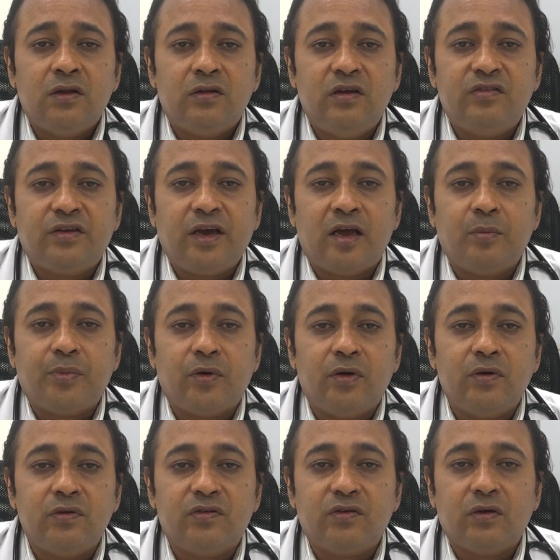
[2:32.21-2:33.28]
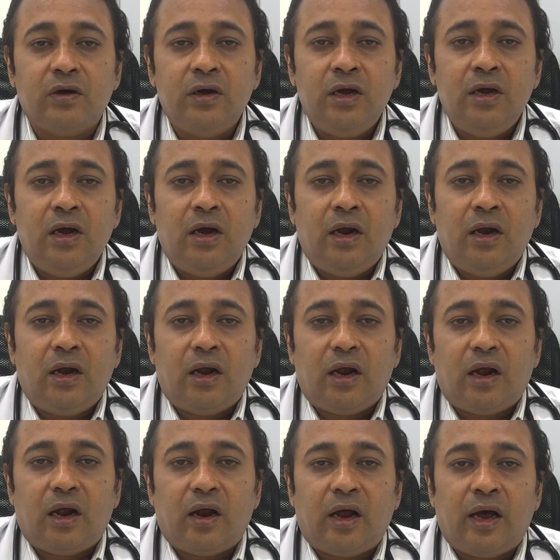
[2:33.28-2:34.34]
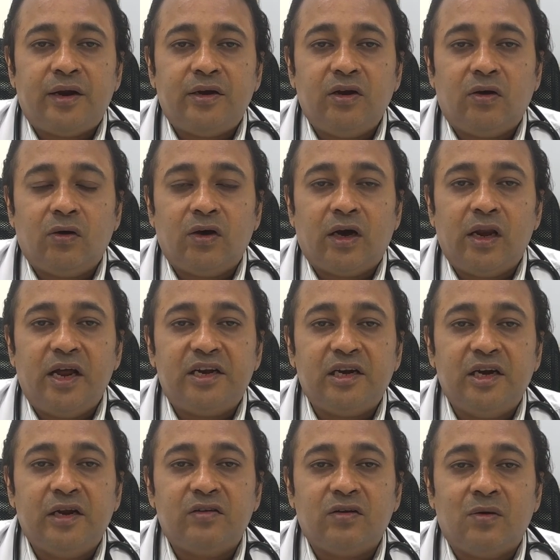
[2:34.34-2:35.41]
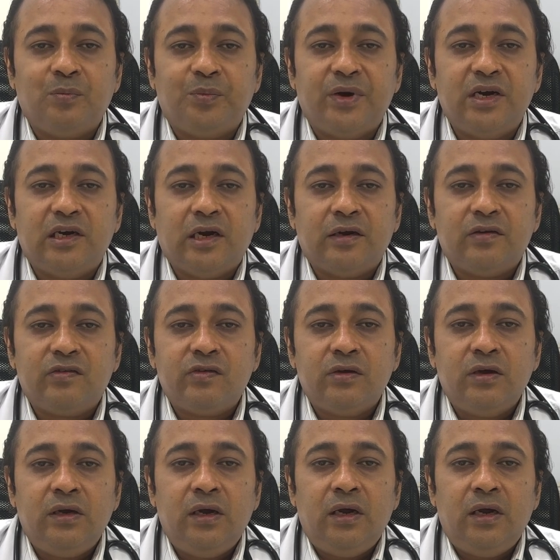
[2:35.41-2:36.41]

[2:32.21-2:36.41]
This can produce anticoagulation in some patients.